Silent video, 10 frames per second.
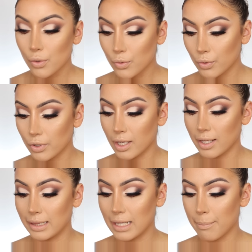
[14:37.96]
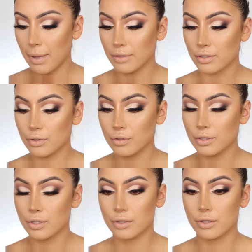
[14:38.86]
good lip
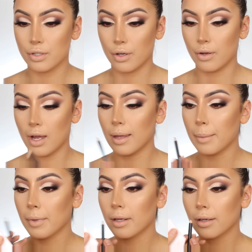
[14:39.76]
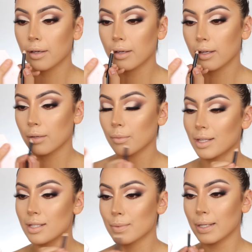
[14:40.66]
pencils. So I am going to go in
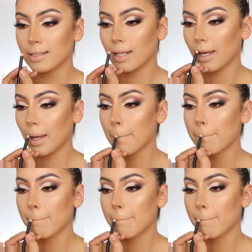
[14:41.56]
with Sweet Tea.